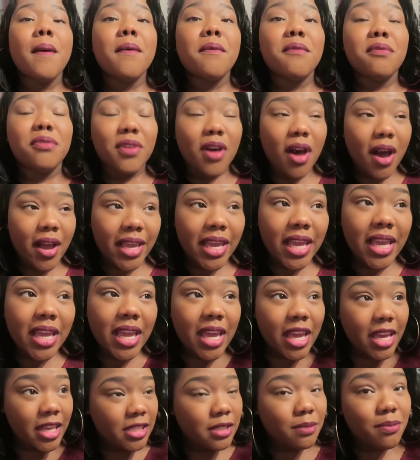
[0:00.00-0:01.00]

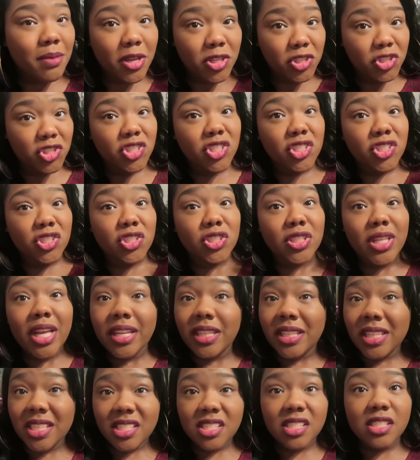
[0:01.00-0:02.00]
vlogging is my zhuzh
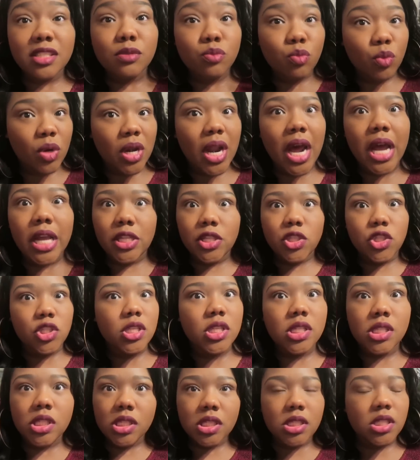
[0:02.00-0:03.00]
like this is what i
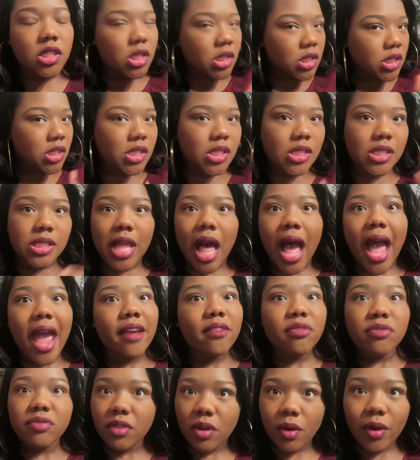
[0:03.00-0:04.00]
this is this is
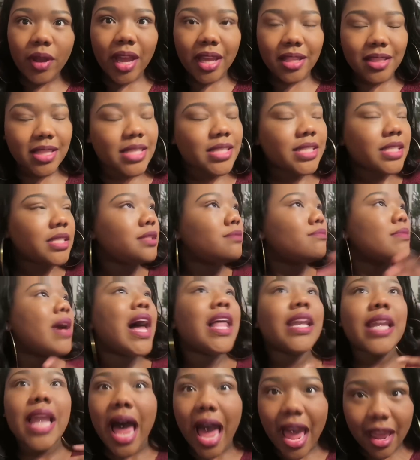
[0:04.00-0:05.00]
life okay this is
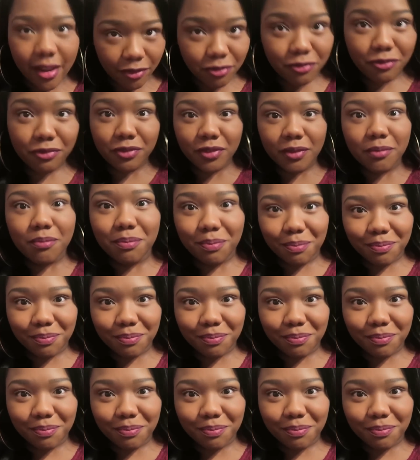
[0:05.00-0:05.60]
my life